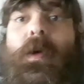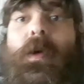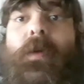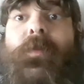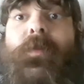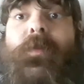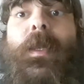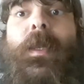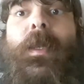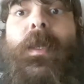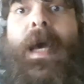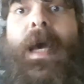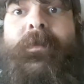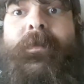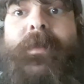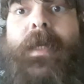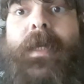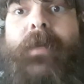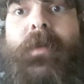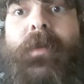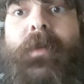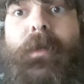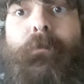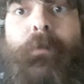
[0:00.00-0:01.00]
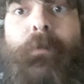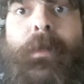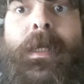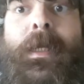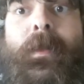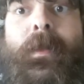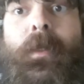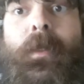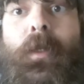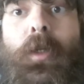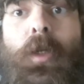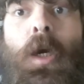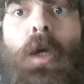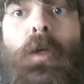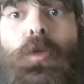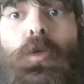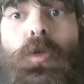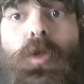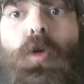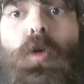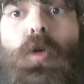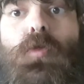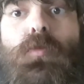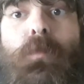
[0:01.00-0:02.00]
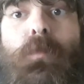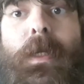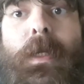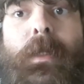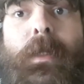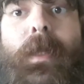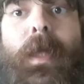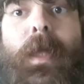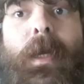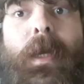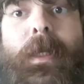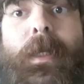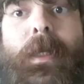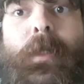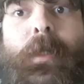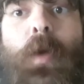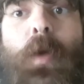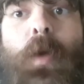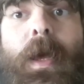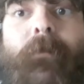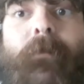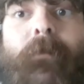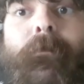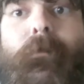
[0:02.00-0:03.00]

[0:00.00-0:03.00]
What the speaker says: the life-saving meat the doctor told me that I need to have.